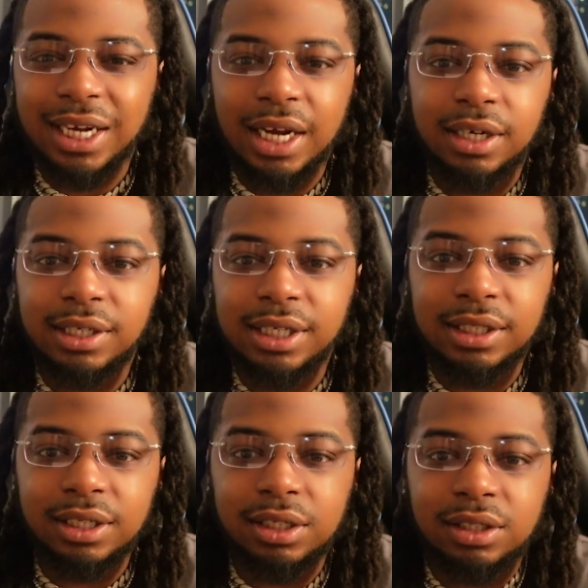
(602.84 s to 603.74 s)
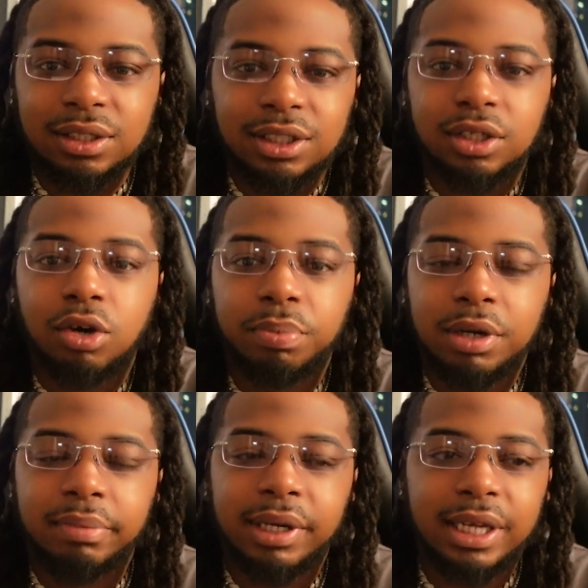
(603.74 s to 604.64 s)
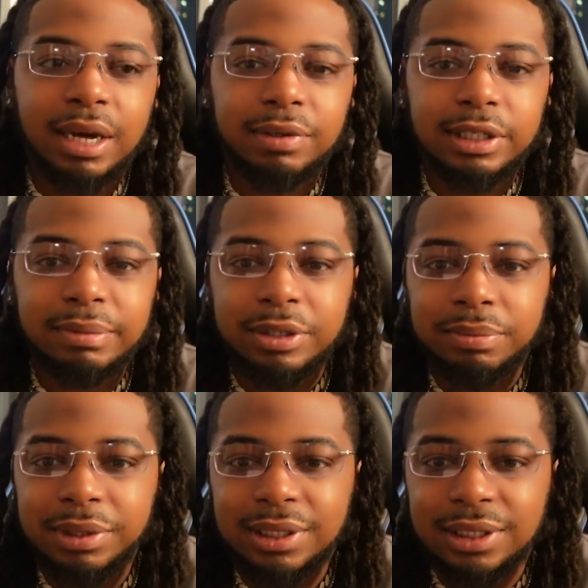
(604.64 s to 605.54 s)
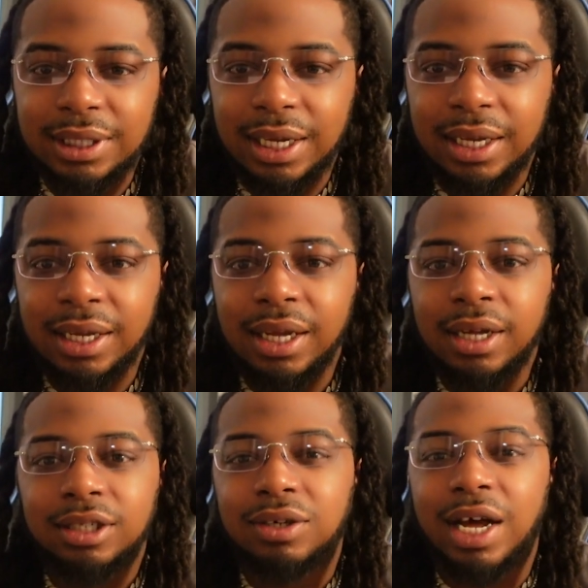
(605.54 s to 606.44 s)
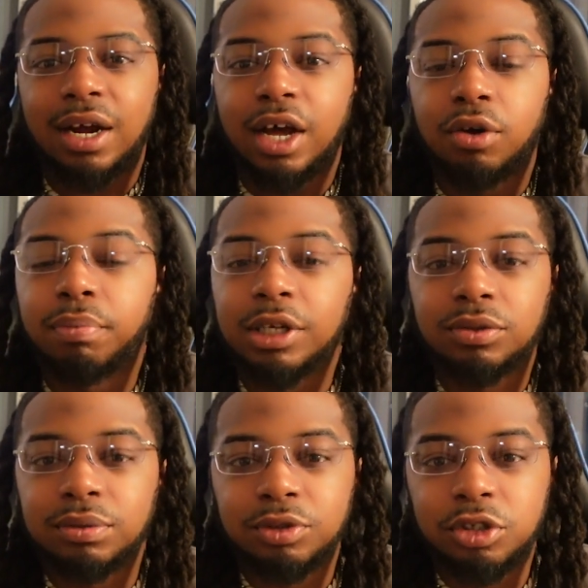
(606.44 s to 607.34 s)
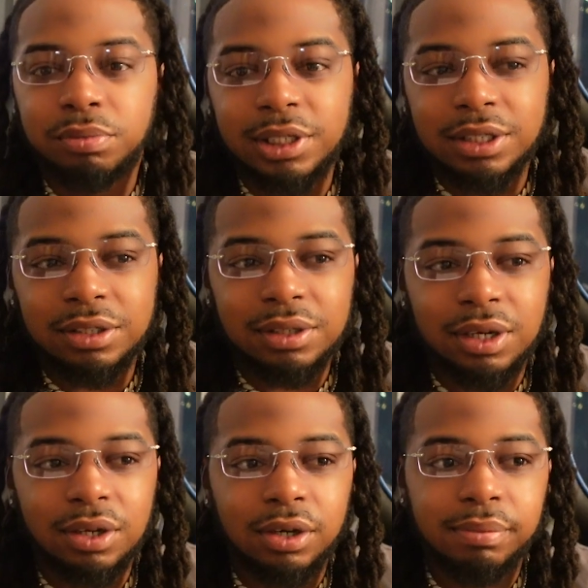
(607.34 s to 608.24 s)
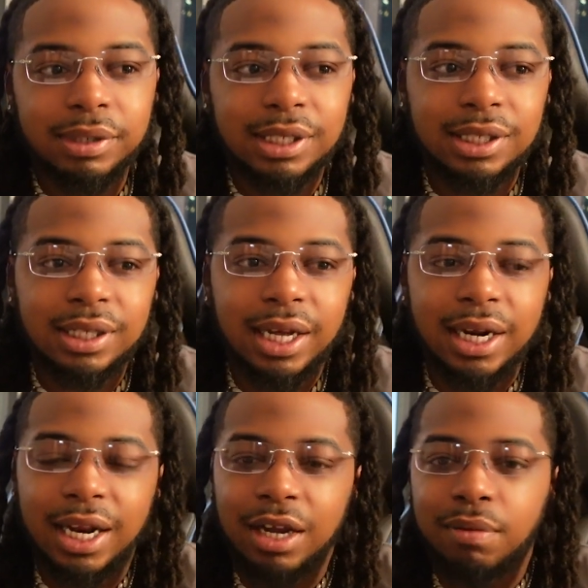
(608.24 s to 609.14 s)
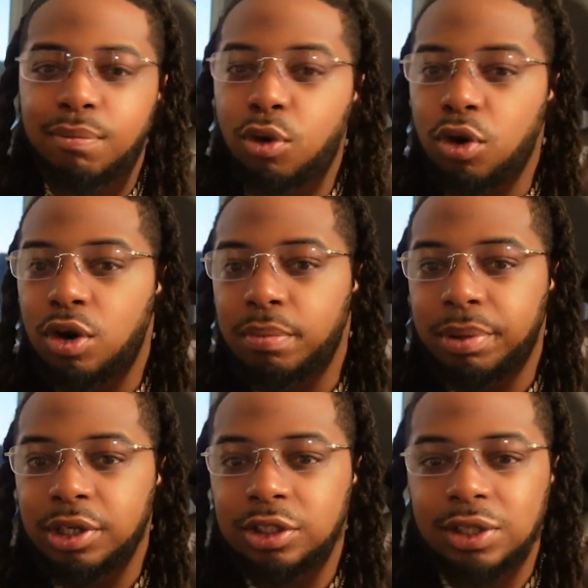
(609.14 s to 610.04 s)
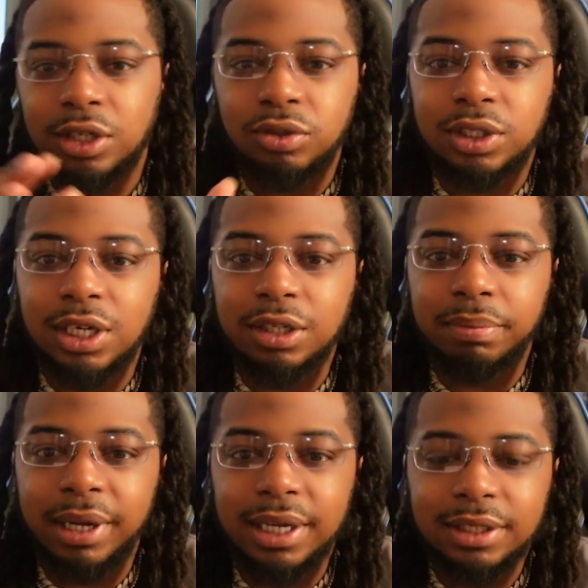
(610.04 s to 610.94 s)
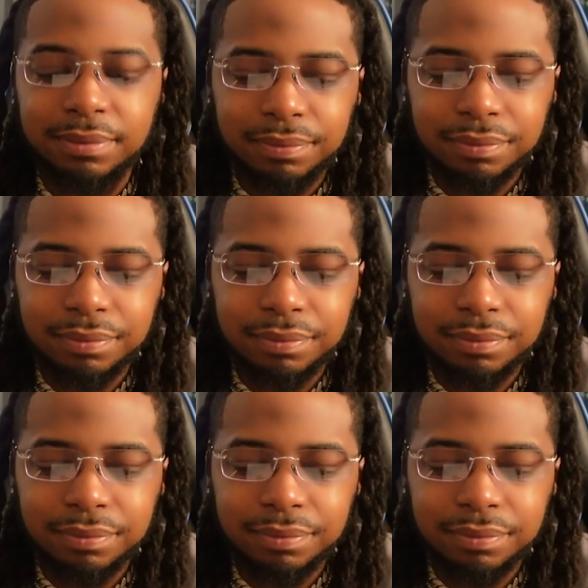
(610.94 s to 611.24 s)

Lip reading: a lot of little details to just open up an account with them on the business side. So I don't mess with them too much on the business side. I like them more on personal. I use other banks.